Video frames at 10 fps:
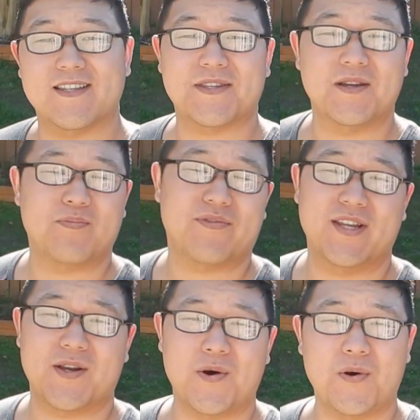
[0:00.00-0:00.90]
It's still
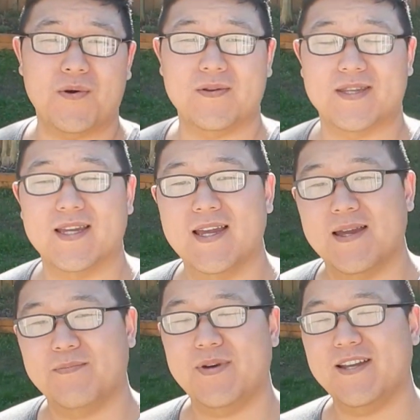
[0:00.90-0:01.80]
pretty cold,
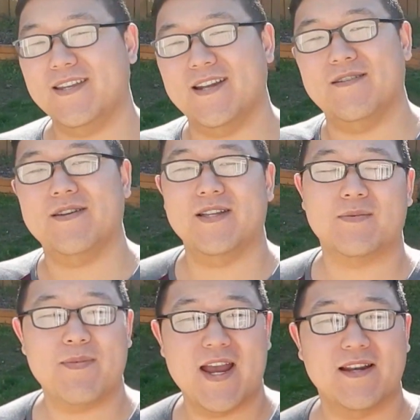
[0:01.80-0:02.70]
but you know,
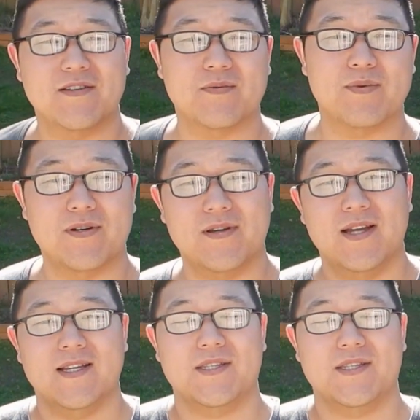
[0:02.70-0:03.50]
it's manageable.